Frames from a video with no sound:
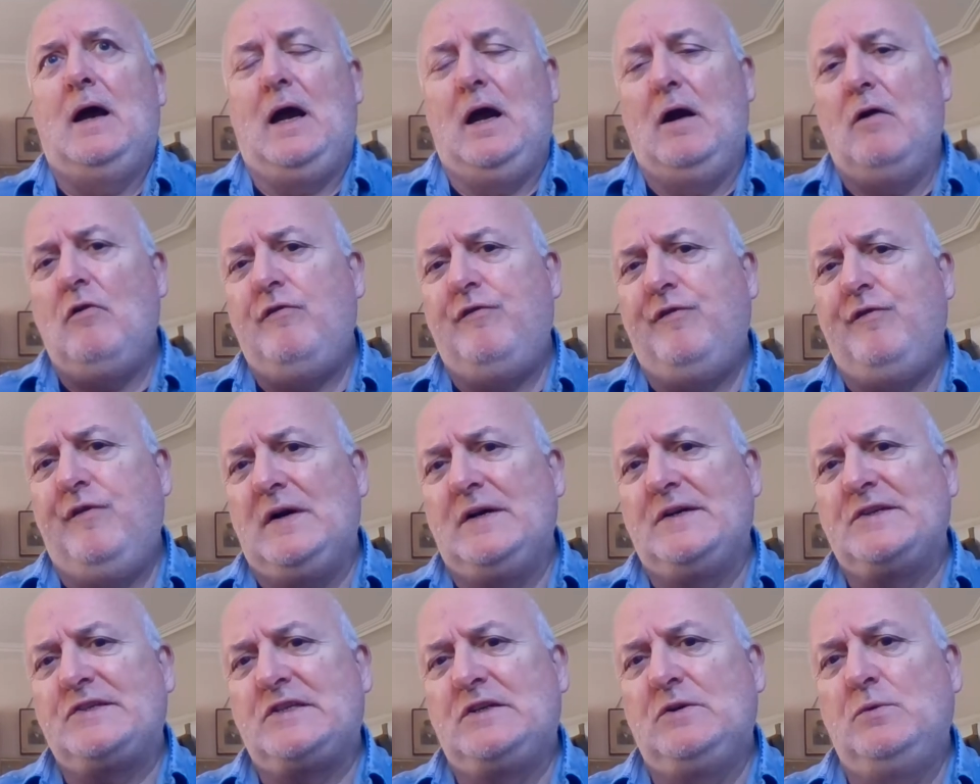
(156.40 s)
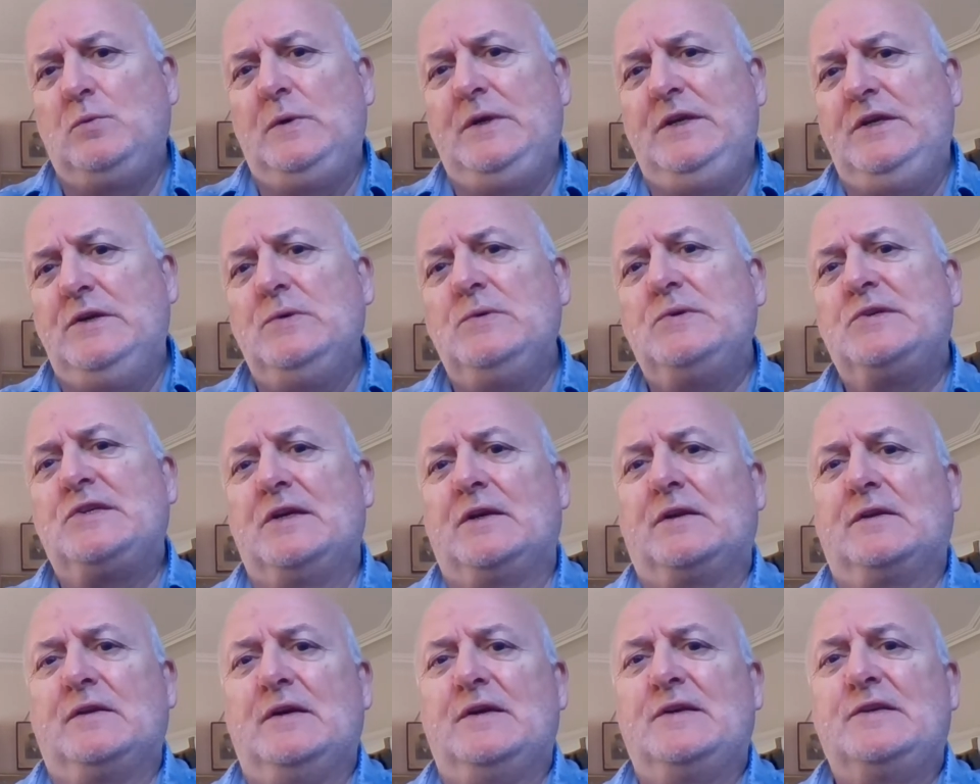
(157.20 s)
how fast are we
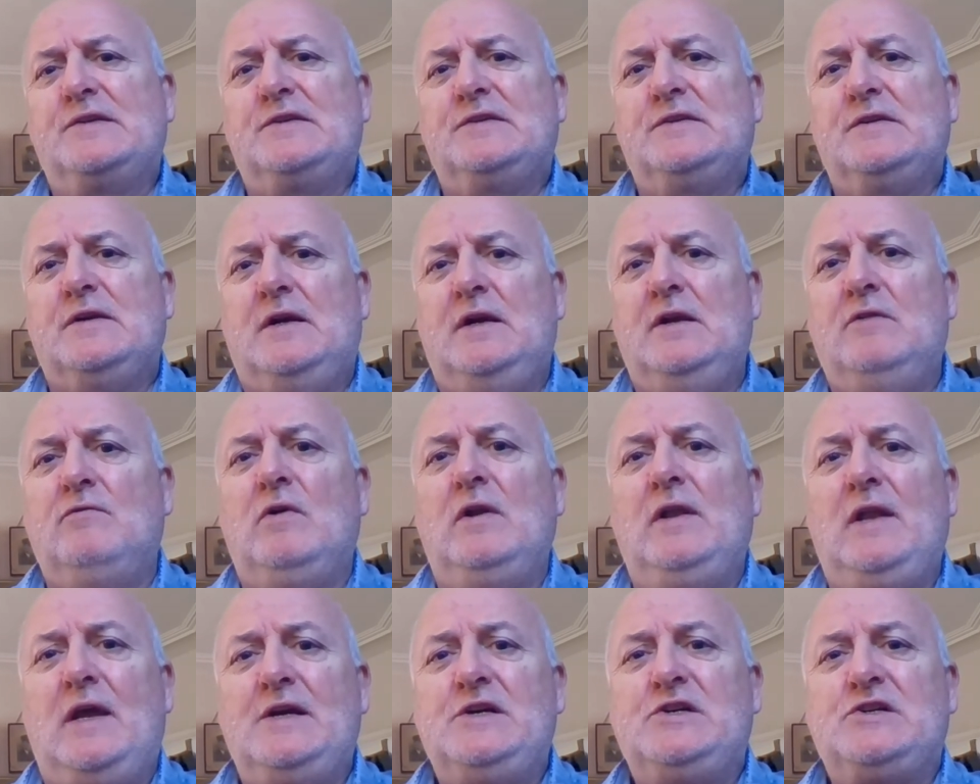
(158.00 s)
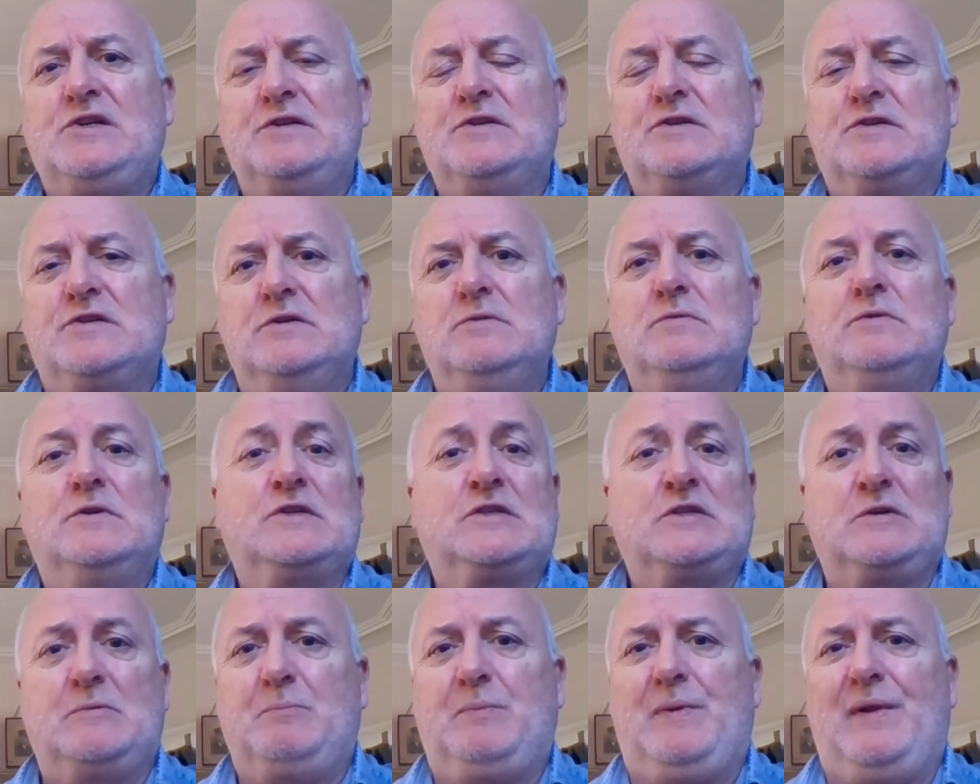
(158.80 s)
using this in relation to
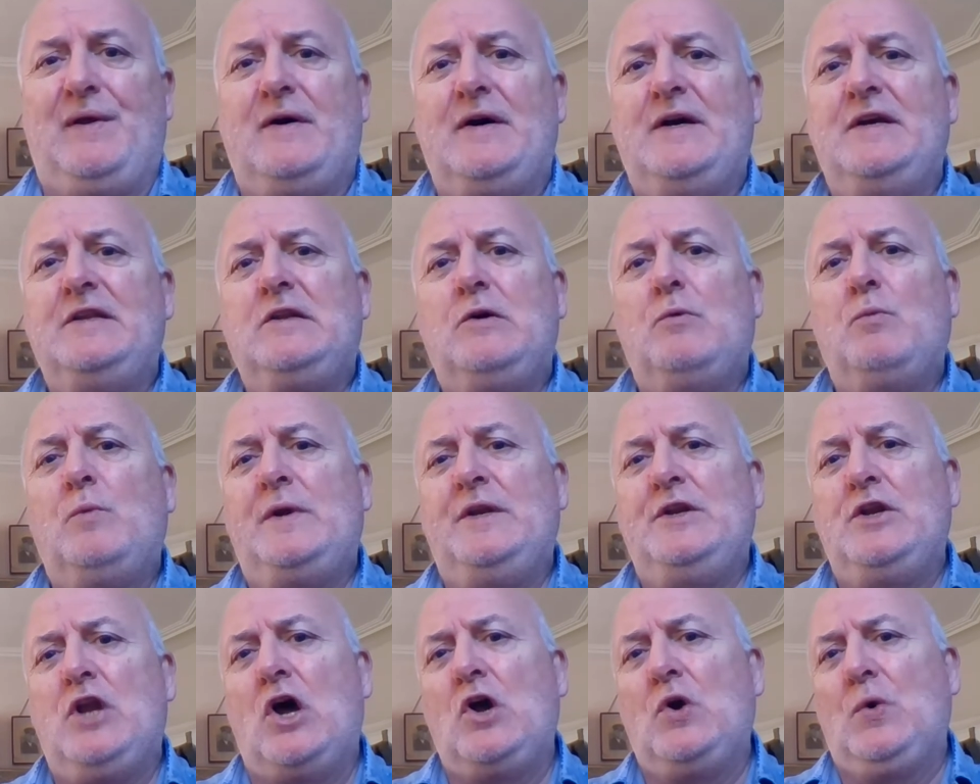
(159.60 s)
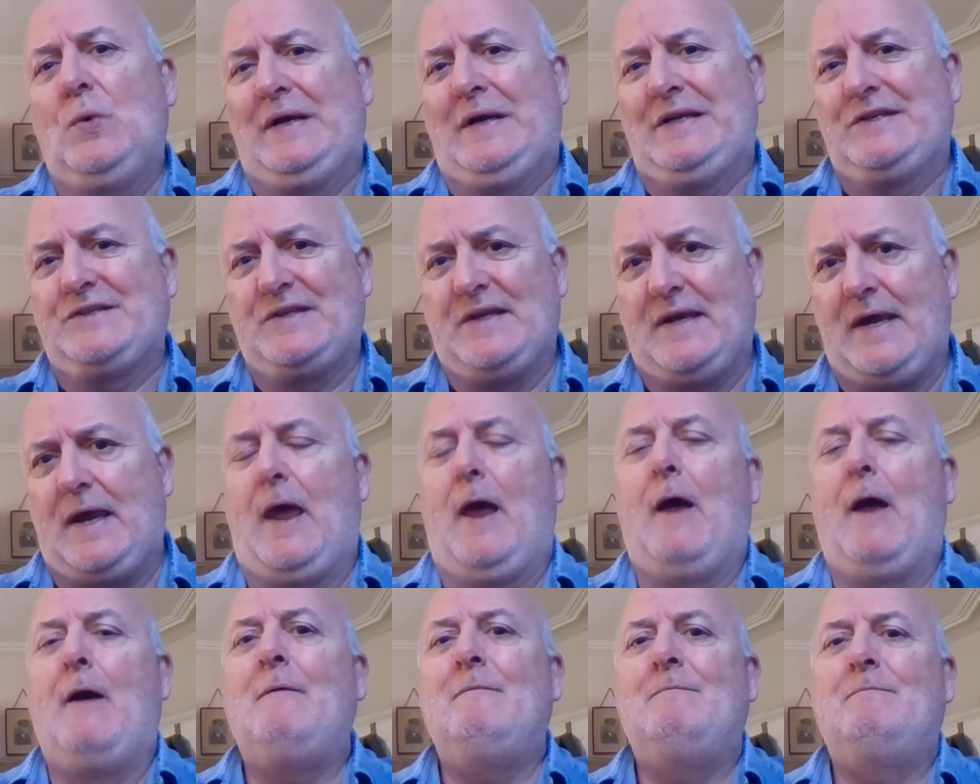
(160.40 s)
the supply that we know is
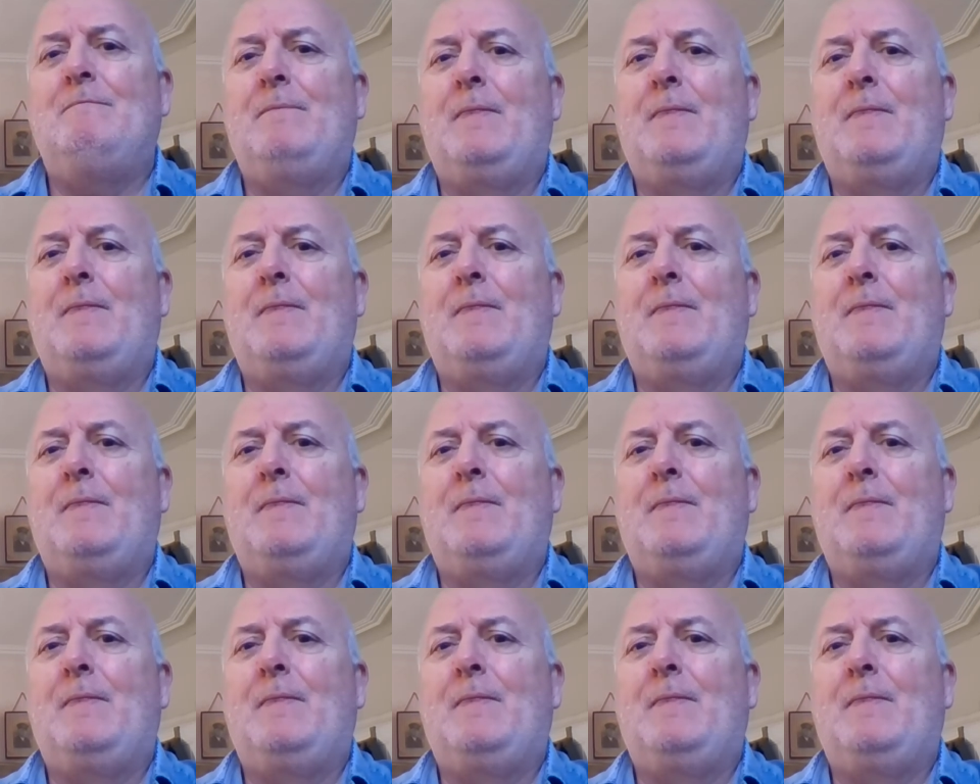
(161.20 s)
there?